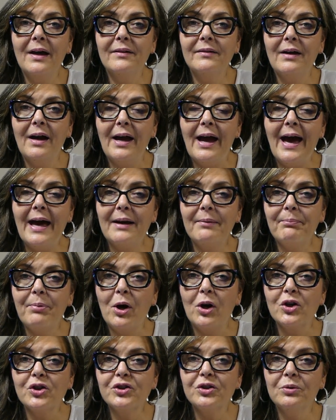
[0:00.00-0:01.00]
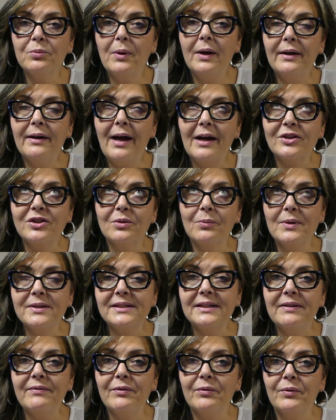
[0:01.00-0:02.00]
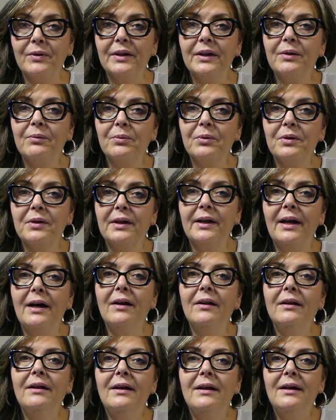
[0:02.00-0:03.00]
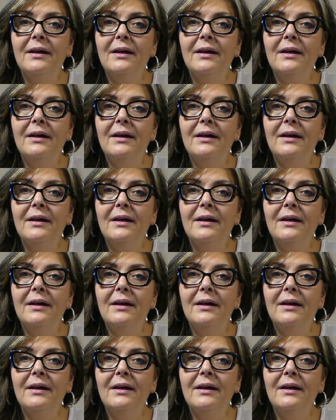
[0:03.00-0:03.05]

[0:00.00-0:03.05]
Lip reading: I had a partial one. Actually, it wasn't even really a root canal.